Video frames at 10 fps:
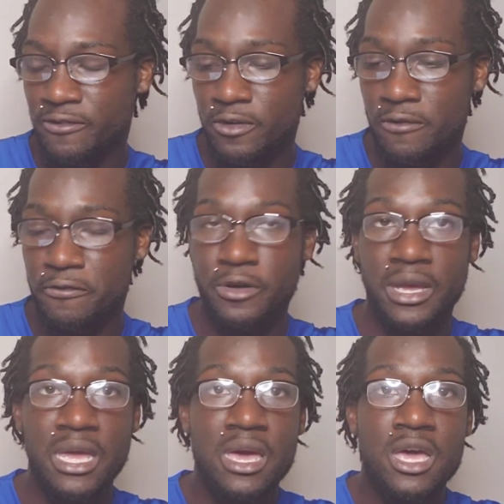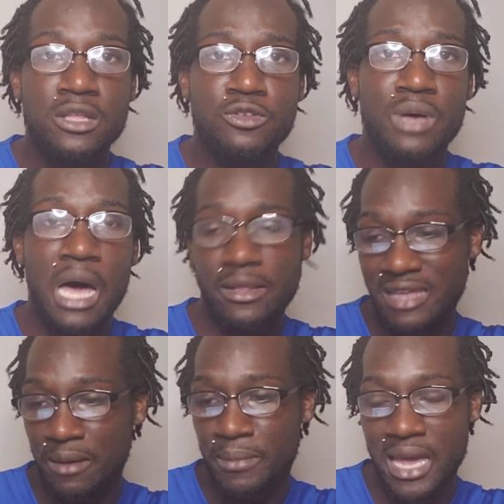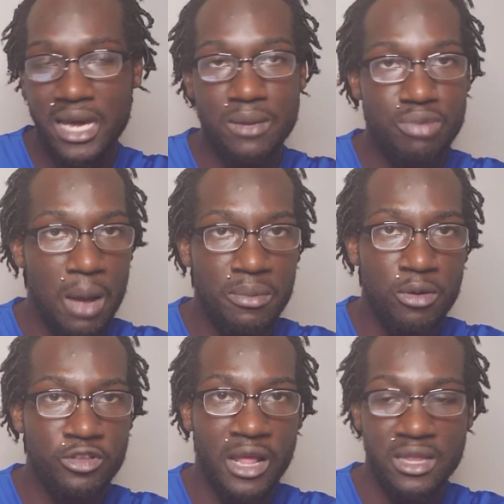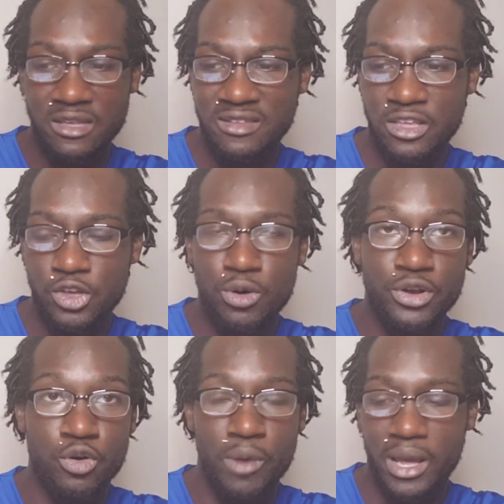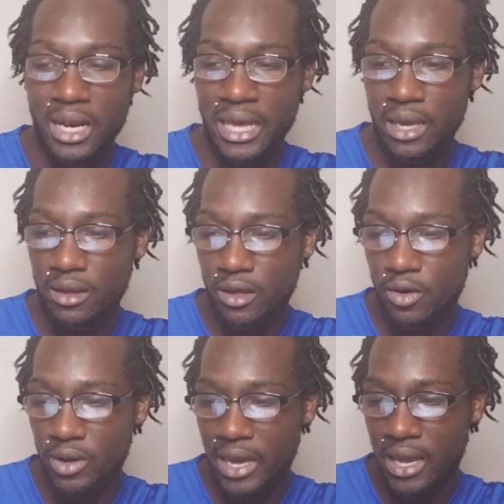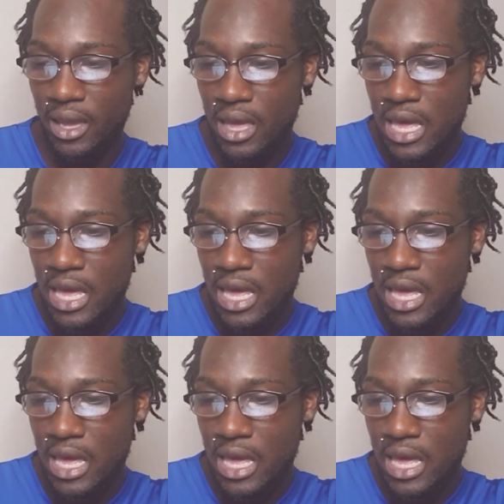Feel free to contact me. I can probably most likely send you a direct link, okay?